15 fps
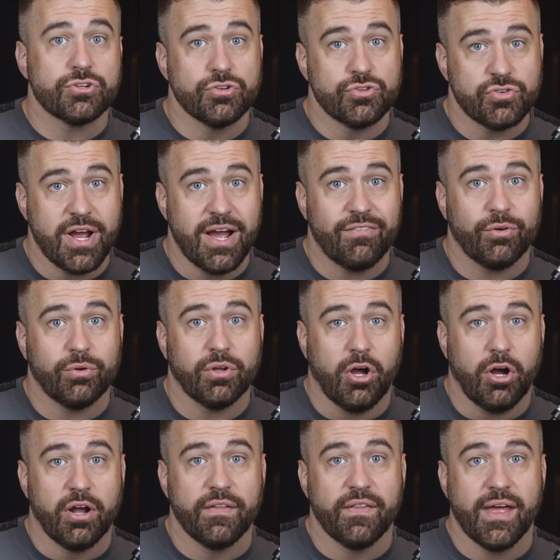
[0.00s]
to travel
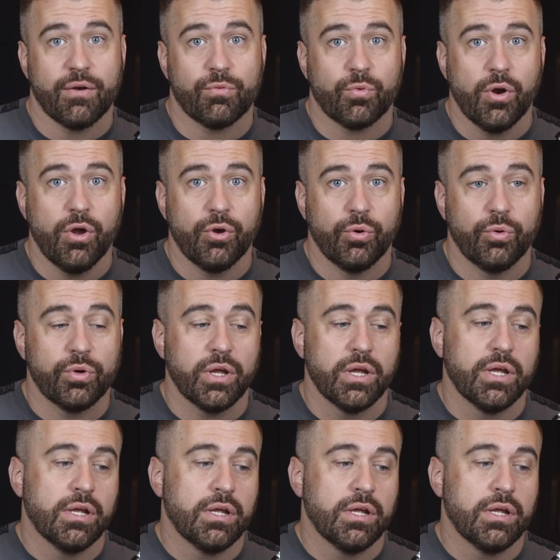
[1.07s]
on that road,